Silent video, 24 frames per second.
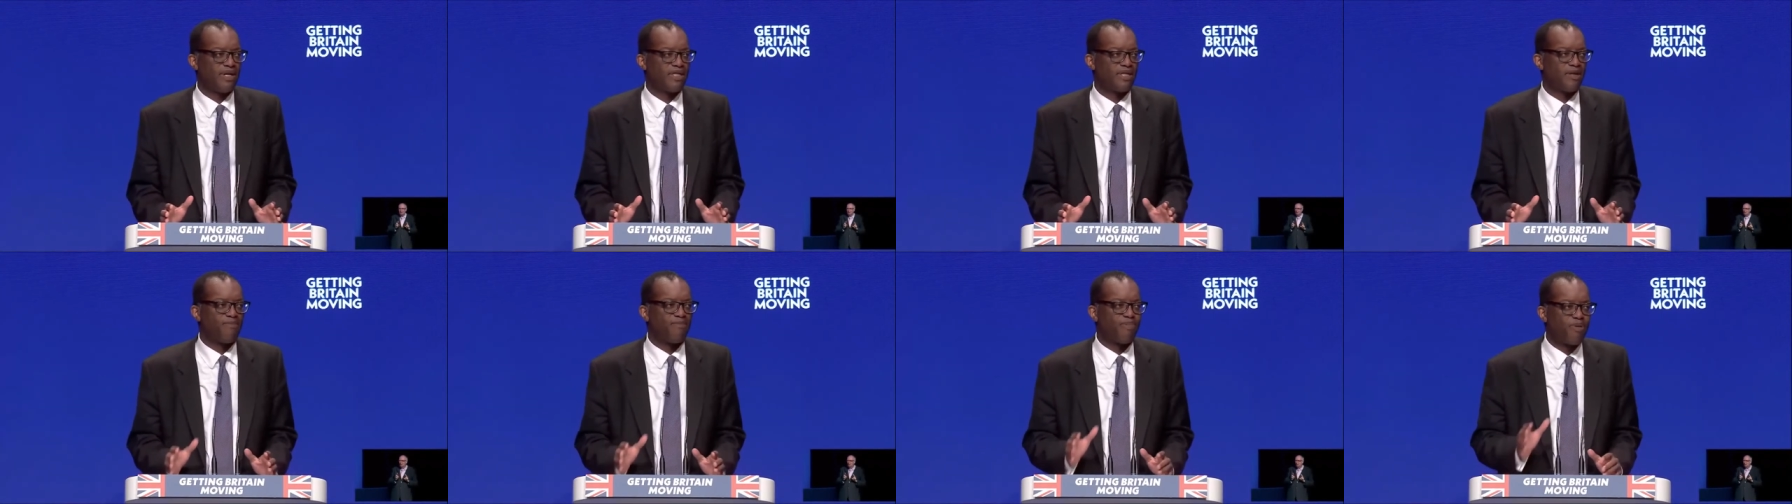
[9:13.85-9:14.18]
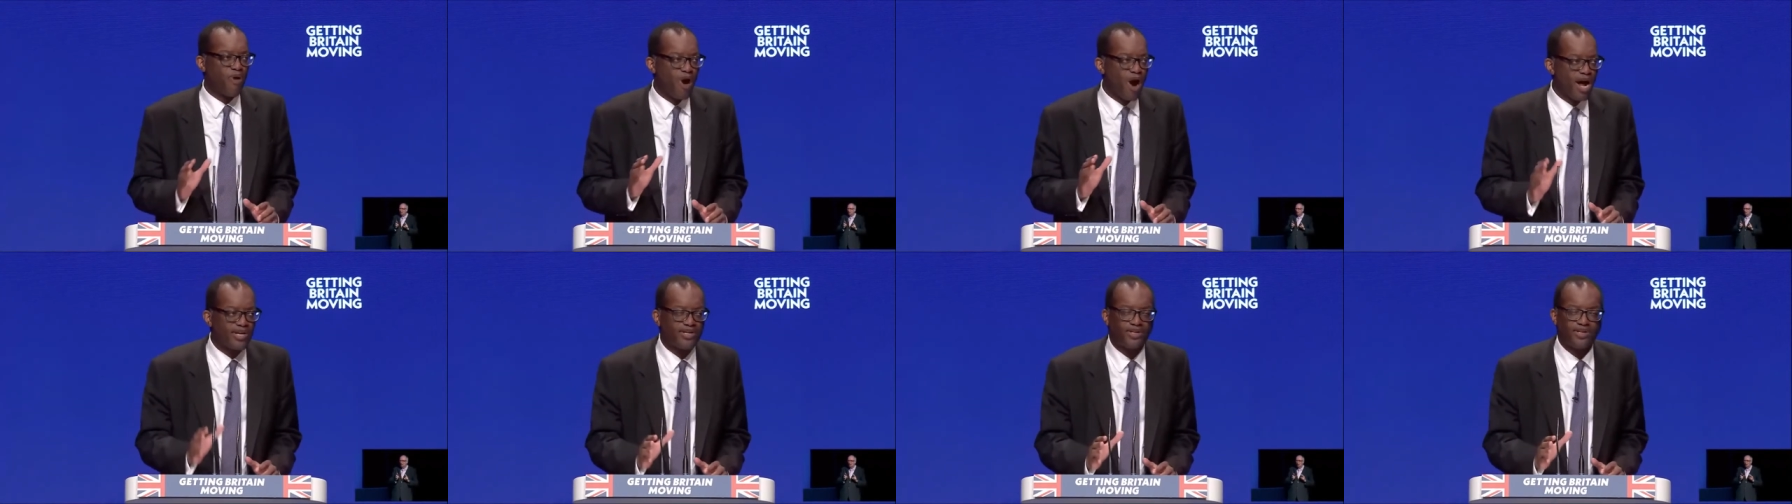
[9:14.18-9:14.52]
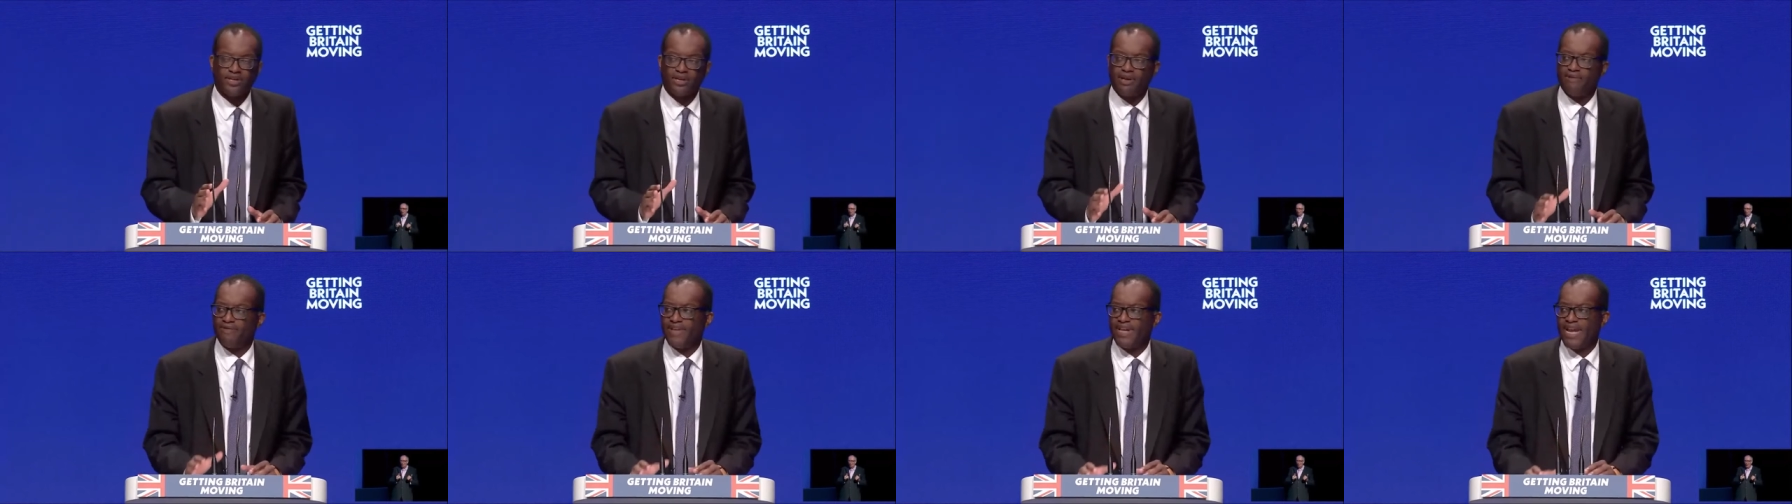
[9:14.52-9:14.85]
The
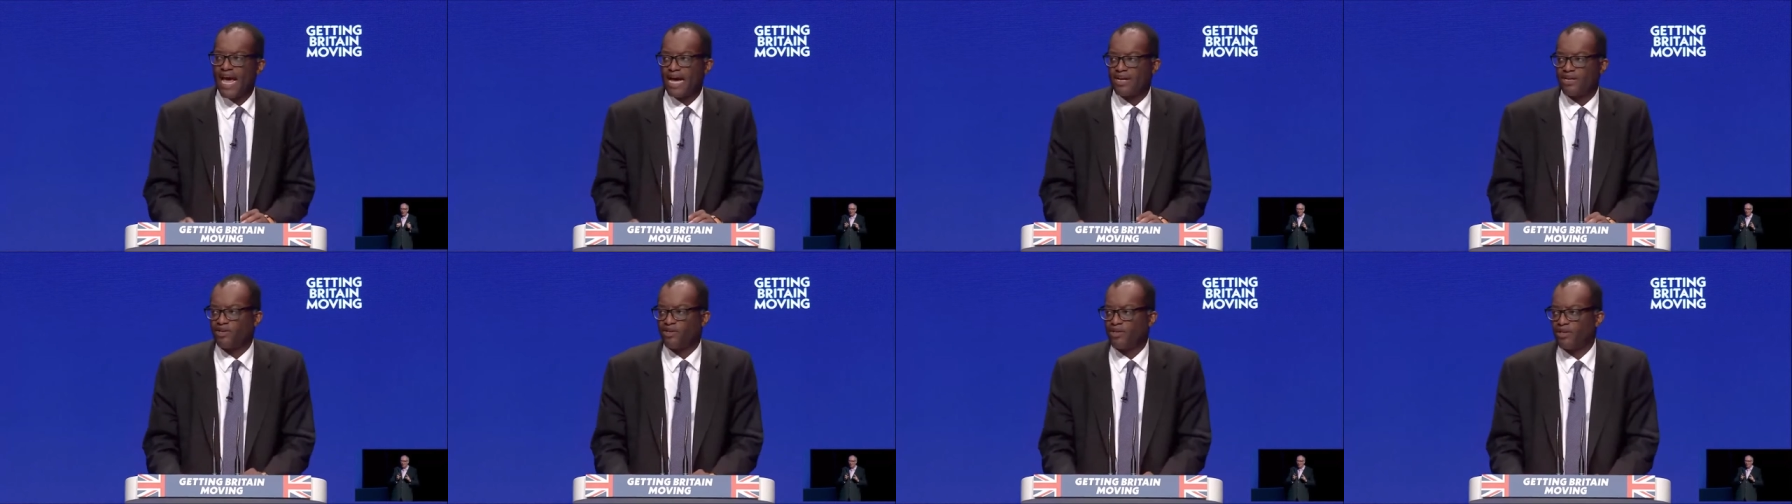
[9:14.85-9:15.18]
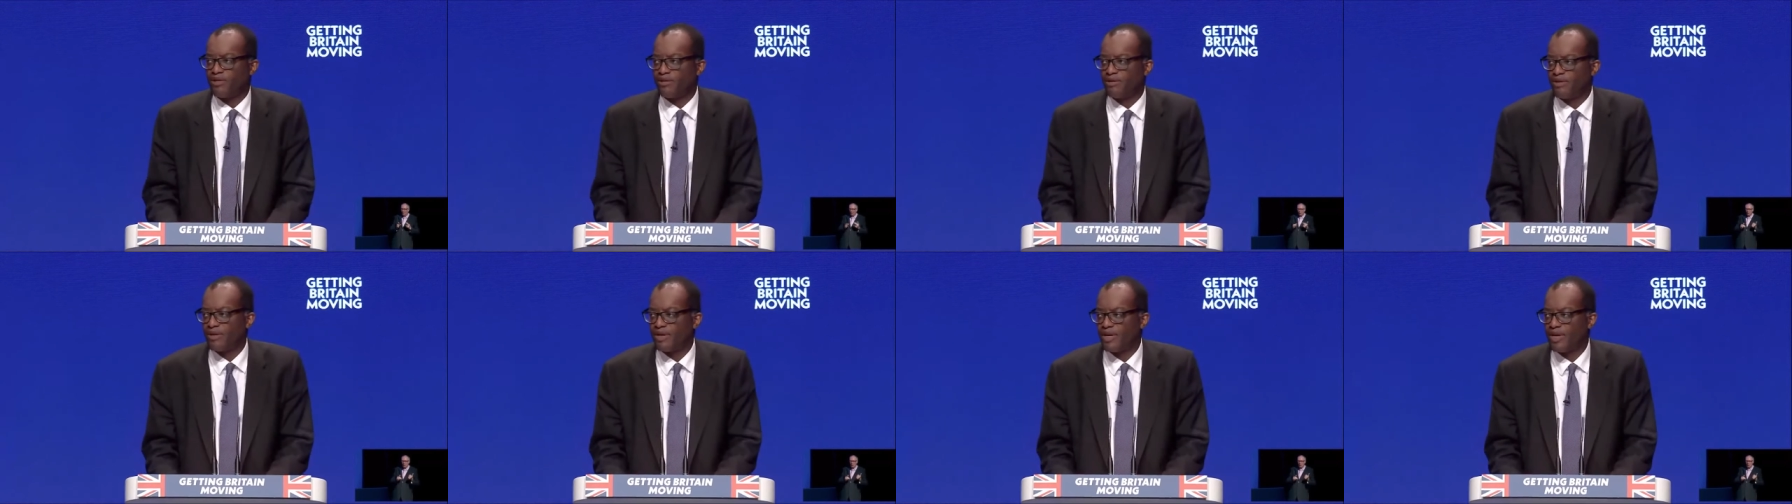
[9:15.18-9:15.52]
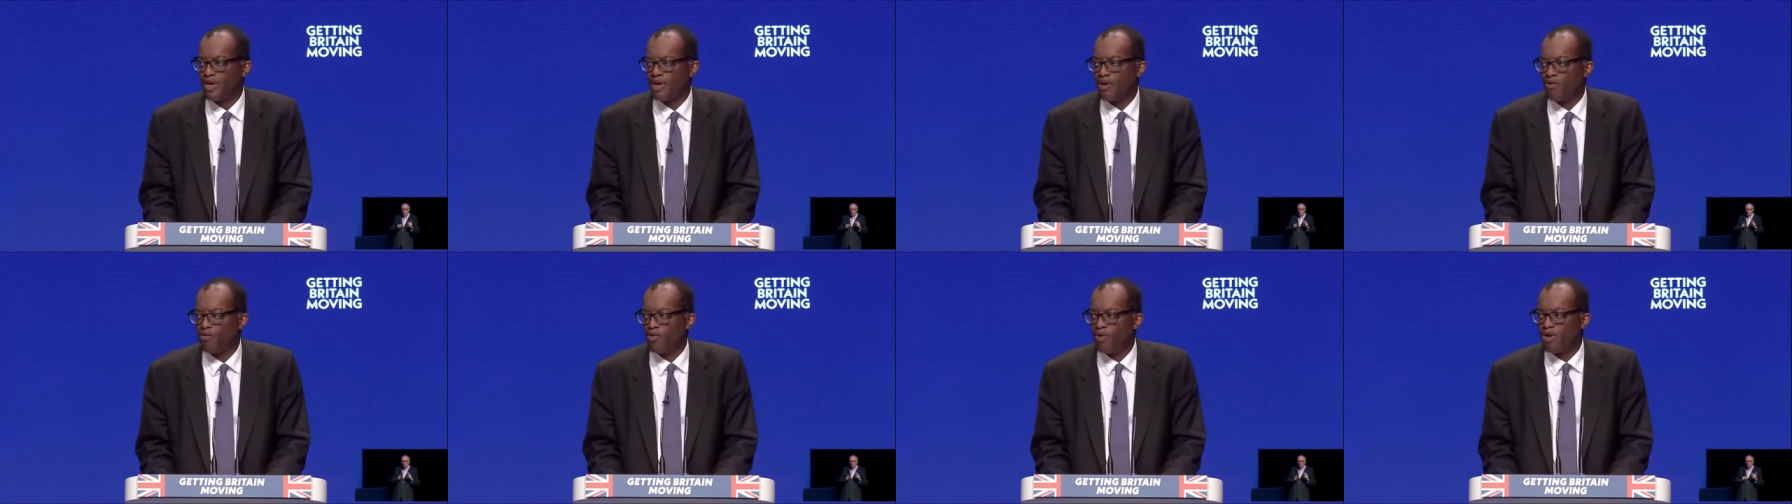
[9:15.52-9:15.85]
price of inaction
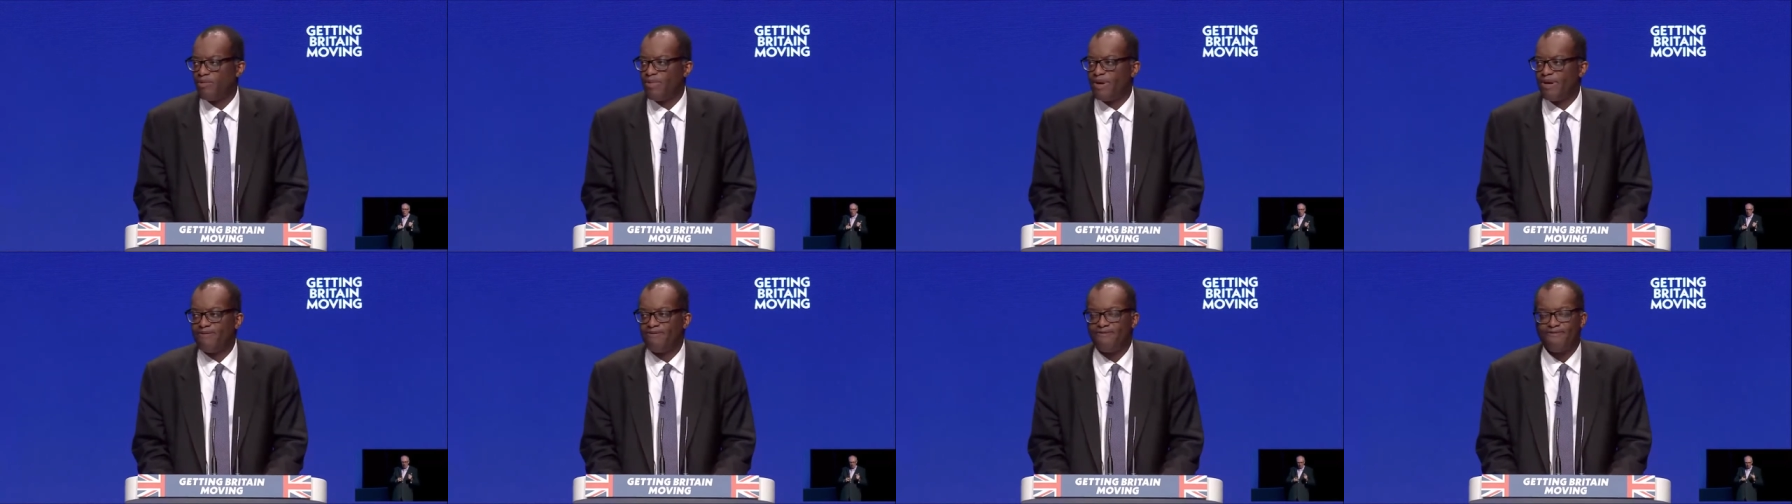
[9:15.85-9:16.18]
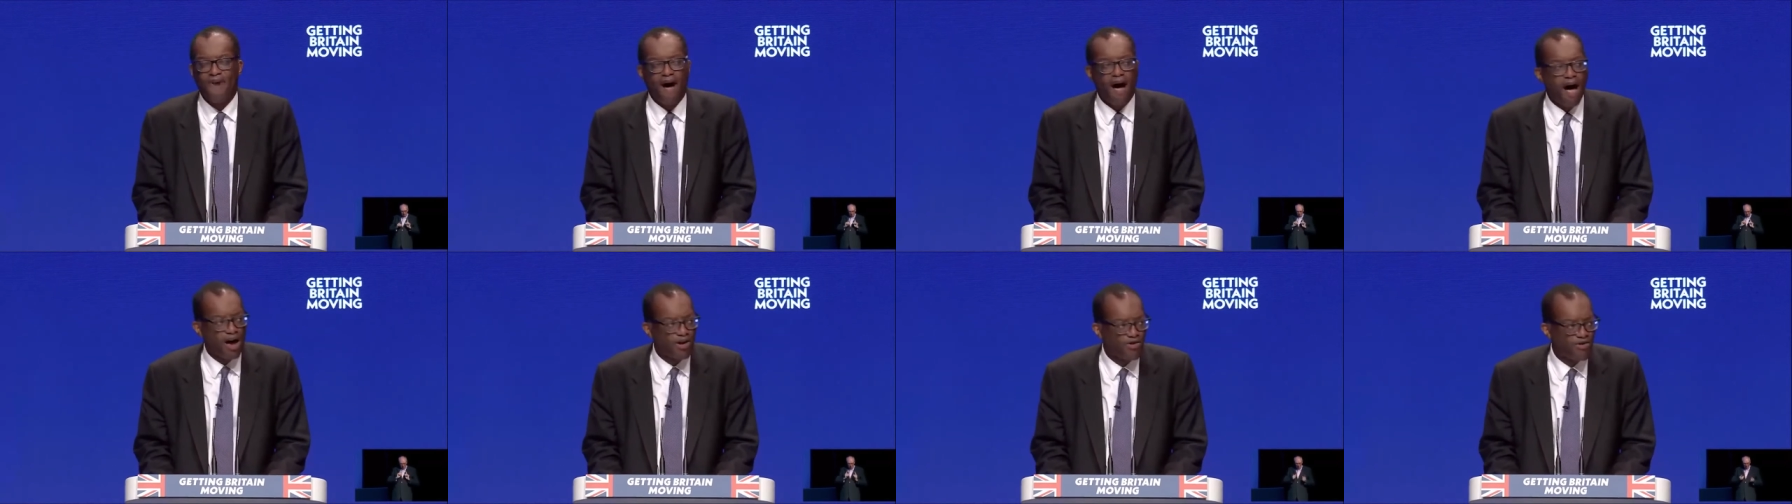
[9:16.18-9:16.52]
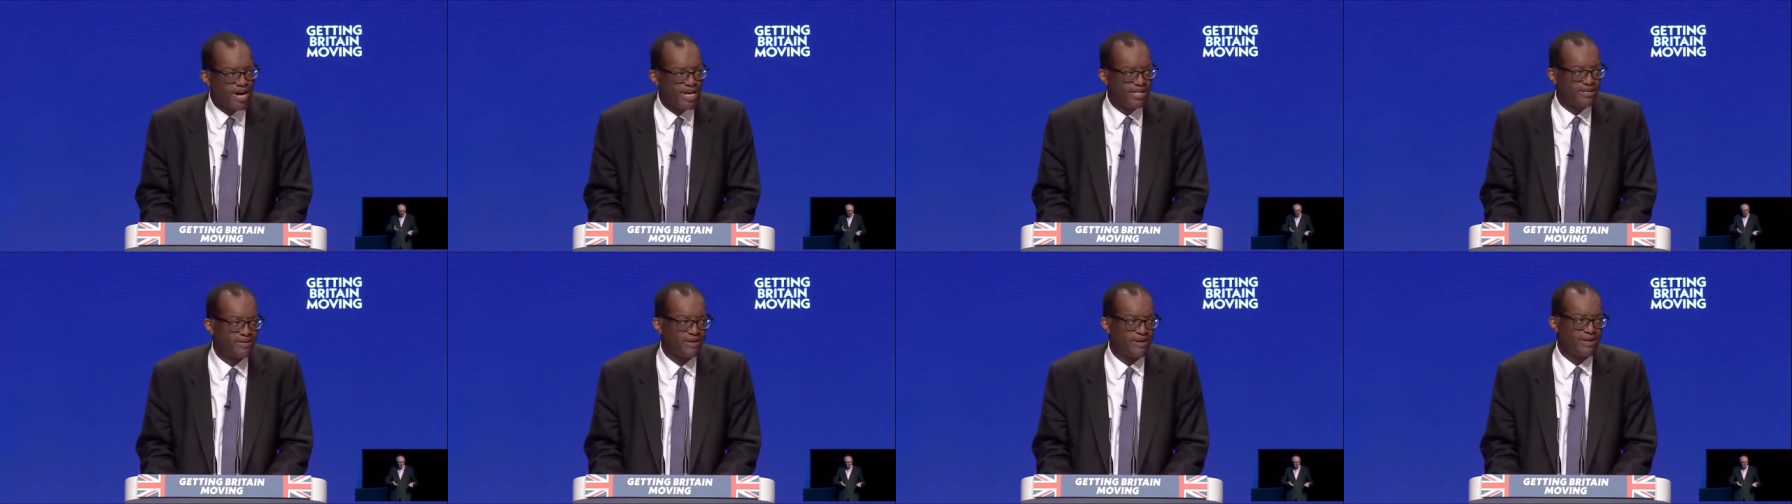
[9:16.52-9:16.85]
would have been far
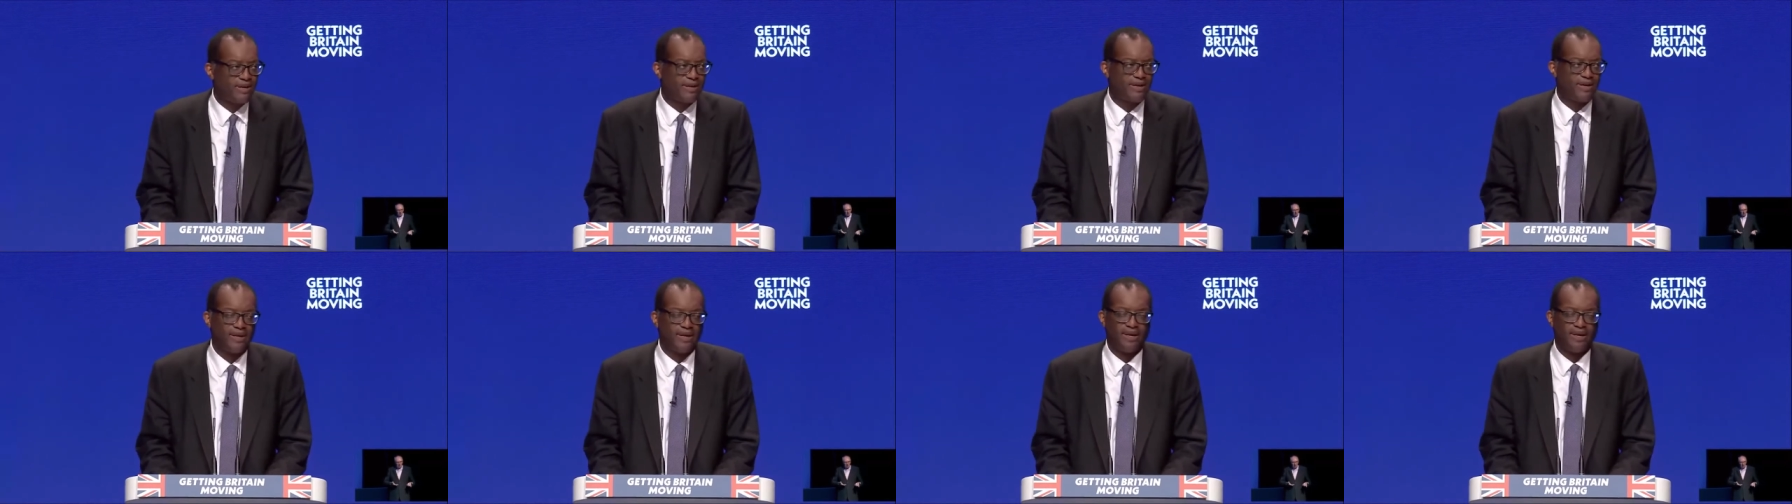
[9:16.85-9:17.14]
greater